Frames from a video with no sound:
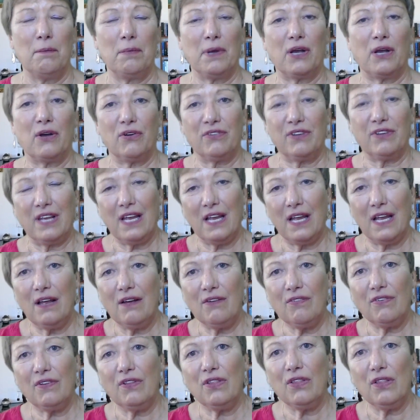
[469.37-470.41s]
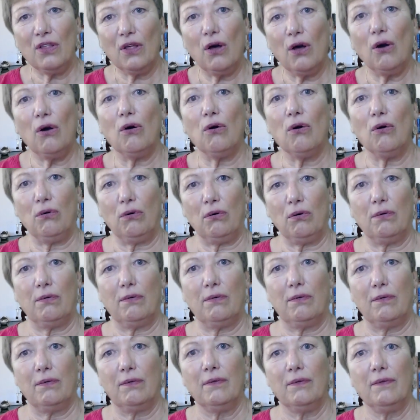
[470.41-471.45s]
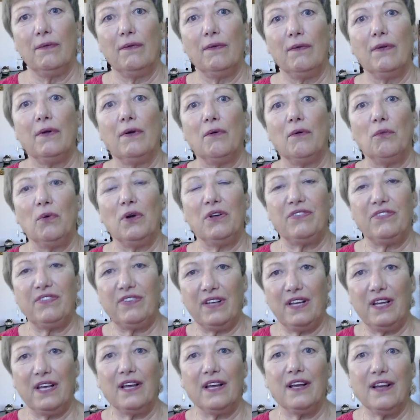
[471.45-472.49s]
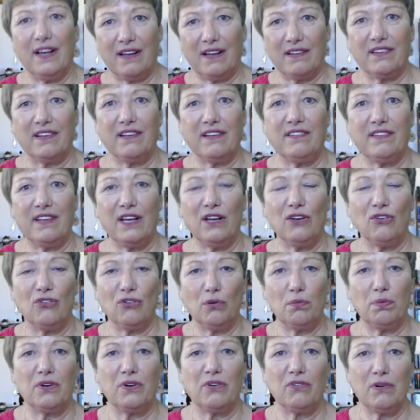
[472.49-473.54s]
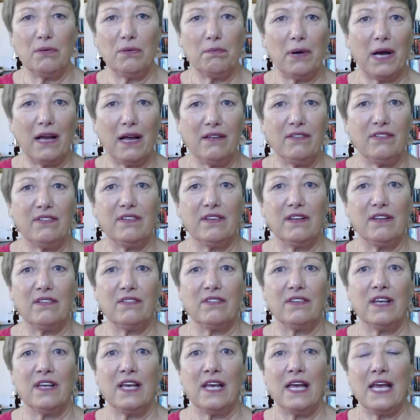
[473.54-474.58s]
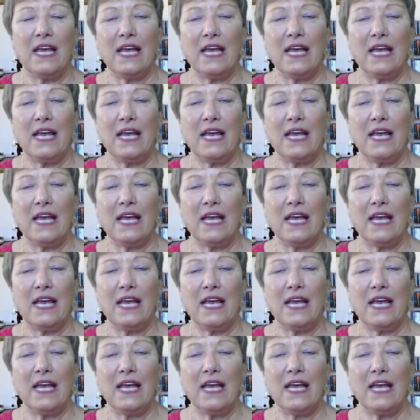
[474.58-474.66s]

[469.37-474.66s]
Because even though we're seeing, as I say, Jupiter in Pisces